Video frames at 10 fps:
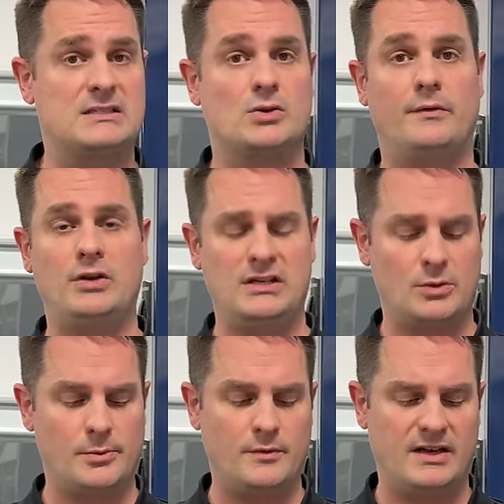So if you need
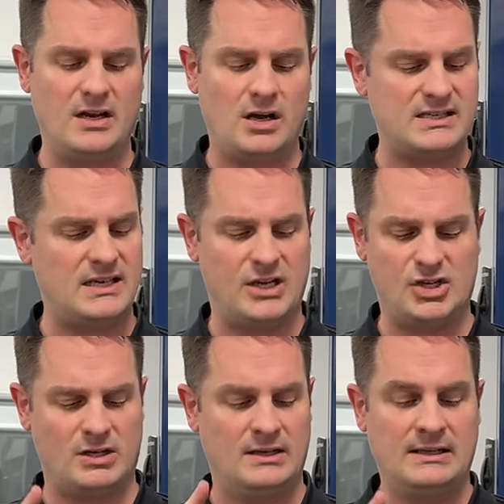to remove any
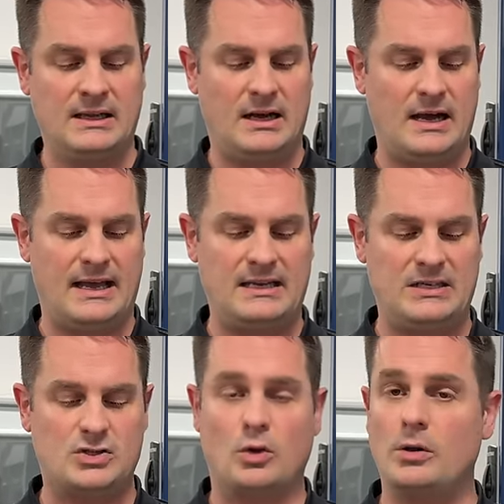oxidation, any
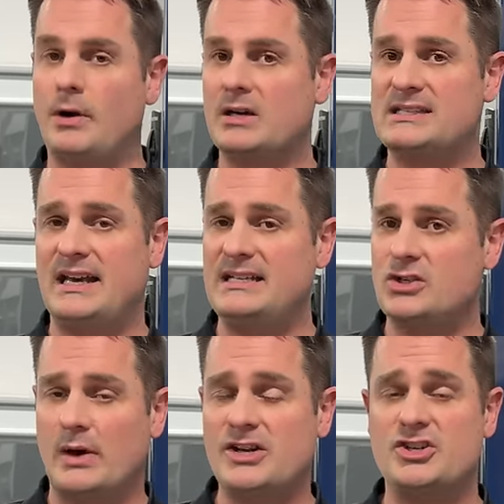swirl marks, any
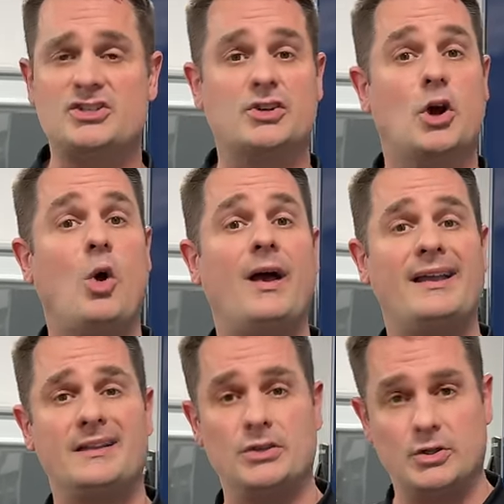scratches, go
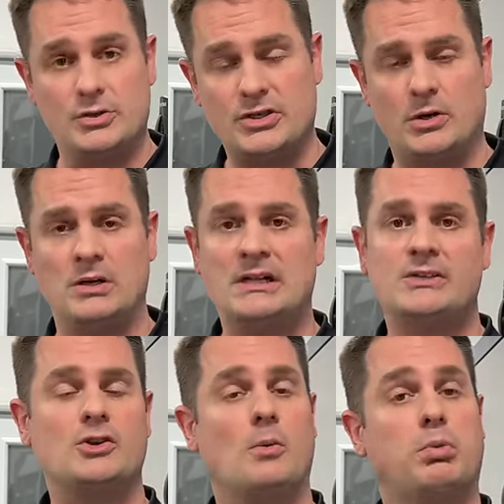ahead and do so.
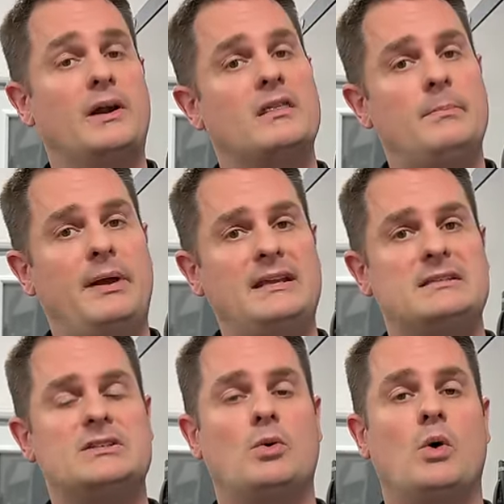So bring the
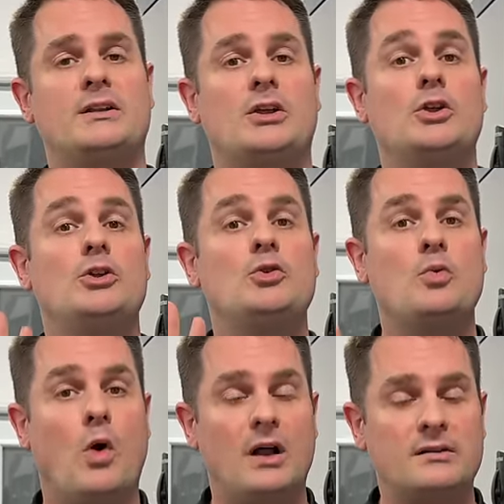paint to what you
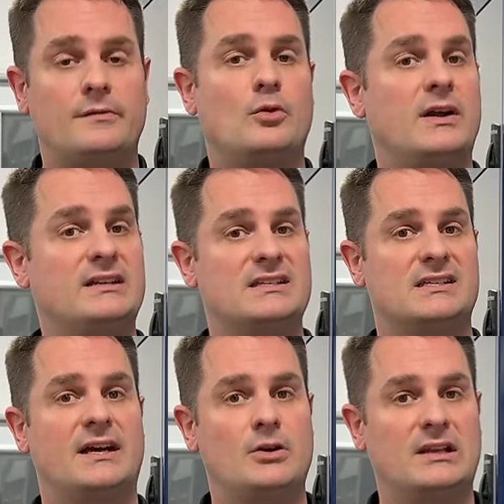want for a
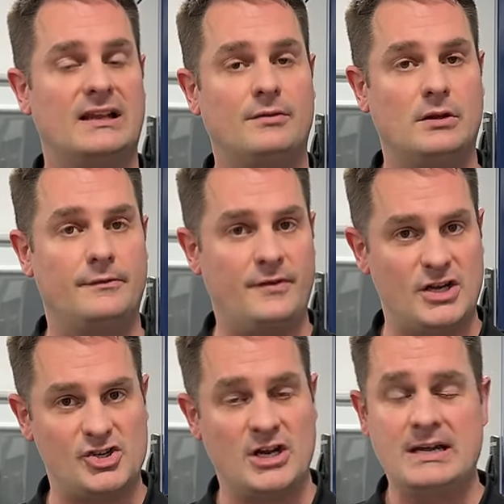desired level of finish.